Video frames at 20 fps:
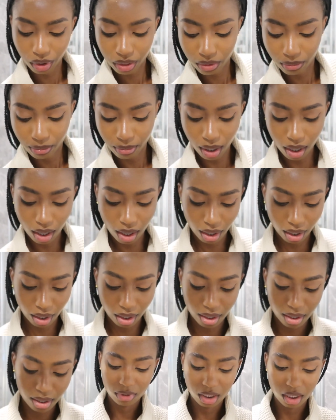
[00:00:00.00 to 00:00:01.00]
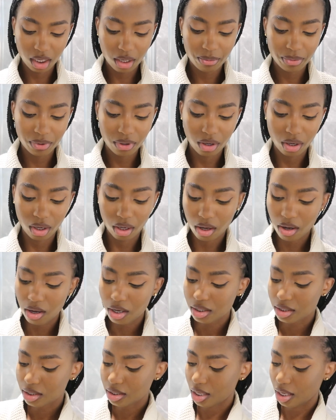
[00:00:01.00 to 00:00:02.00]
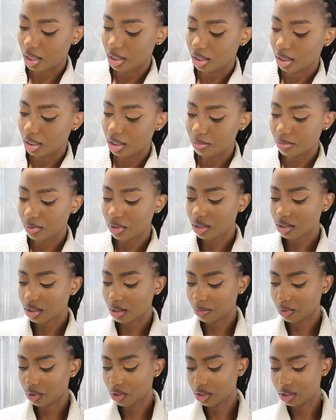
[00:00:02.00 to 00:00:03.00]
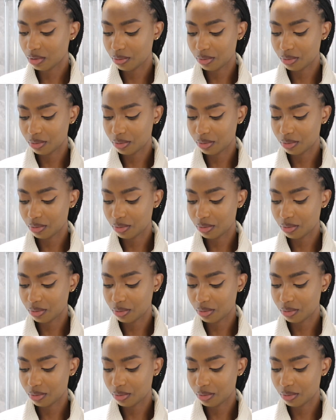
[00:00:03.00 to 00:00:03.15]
with my lip gloss, and the lip gloss I'm going